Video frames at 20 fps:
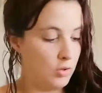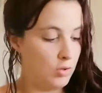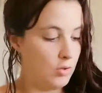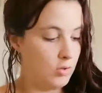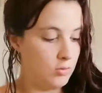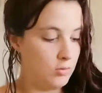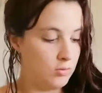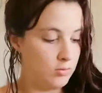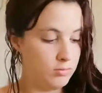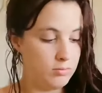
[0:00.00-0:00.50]

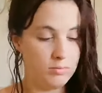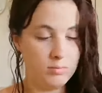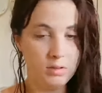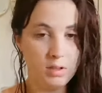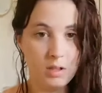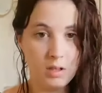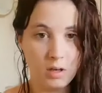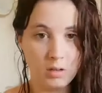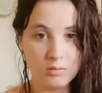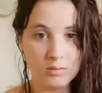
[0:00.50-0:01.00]
you'll,
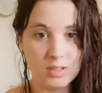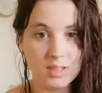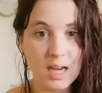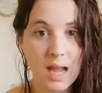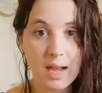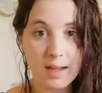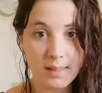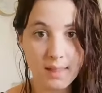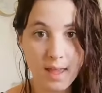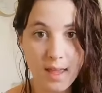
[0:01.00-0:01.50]
you know,
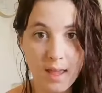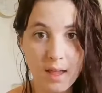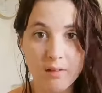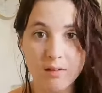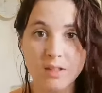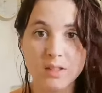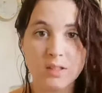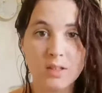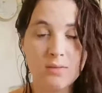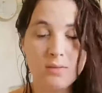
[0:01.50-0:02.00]
snag the hair
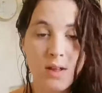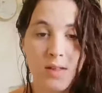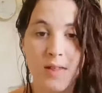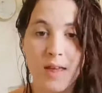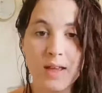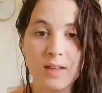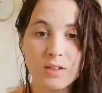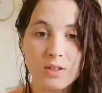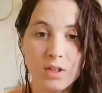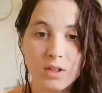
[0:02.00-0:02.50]
and stuff like
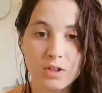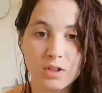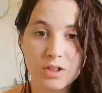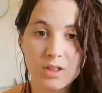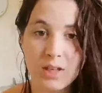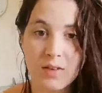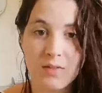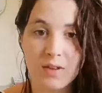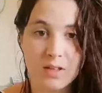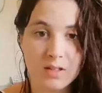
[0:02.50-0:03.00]
that. So
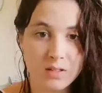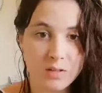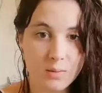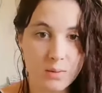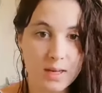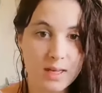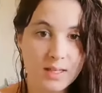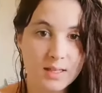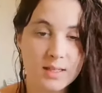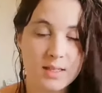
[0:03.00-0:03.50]
just give it a
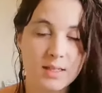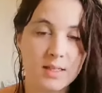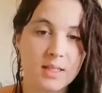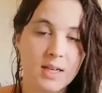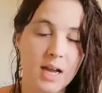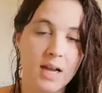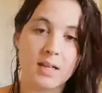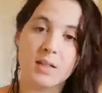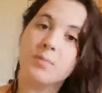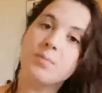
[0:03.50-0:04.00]
squeeze
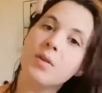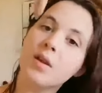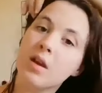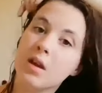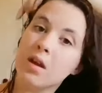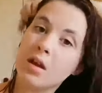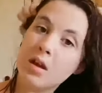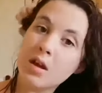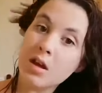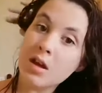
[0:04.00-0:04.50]
instead.
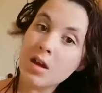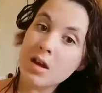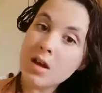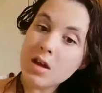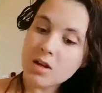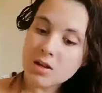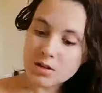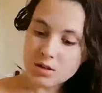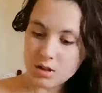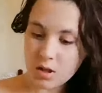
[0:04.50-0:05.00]

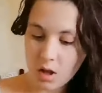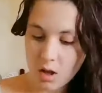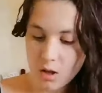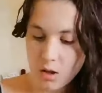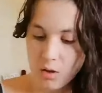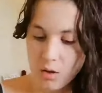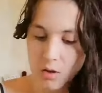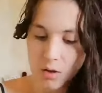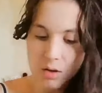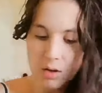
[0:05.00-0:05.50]
So
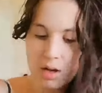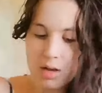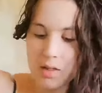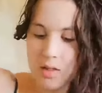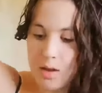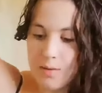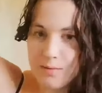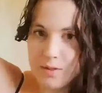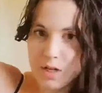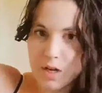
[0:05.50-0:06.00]
now
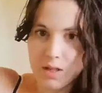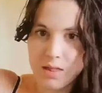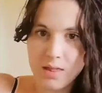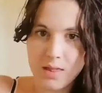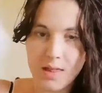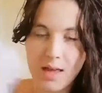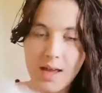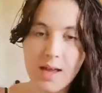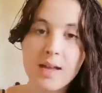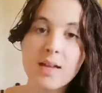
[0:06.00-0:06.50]
that I've
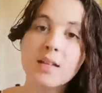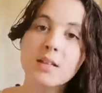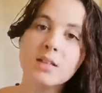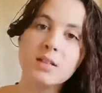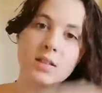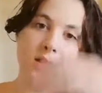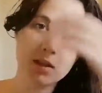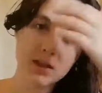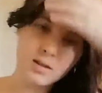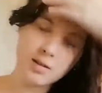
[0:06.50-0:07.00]
done
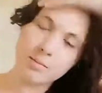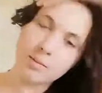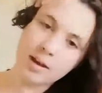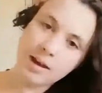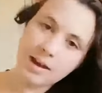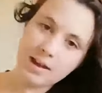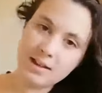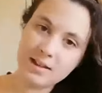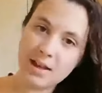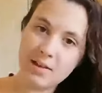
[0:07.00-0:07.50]
that,
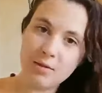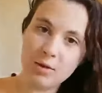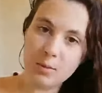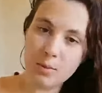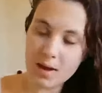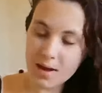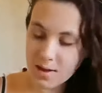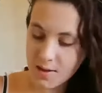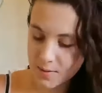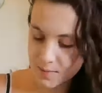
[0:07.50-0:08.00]
my hair's
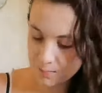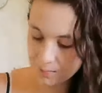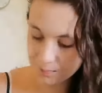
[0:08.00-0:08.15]
everywhere.